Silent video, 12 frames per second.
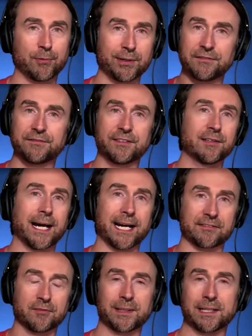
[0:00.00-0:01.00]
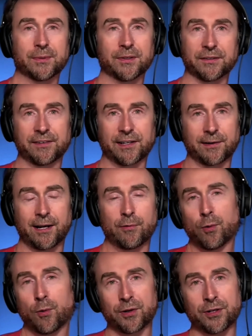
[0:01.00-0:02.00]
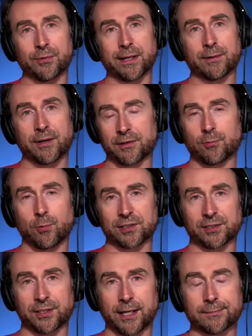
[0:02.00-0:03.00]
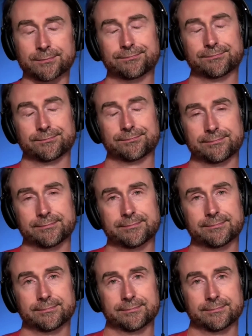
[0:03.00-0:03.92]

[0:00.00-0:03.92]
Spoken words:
We need feedback from people to figure out what we're doing, whether it works or not.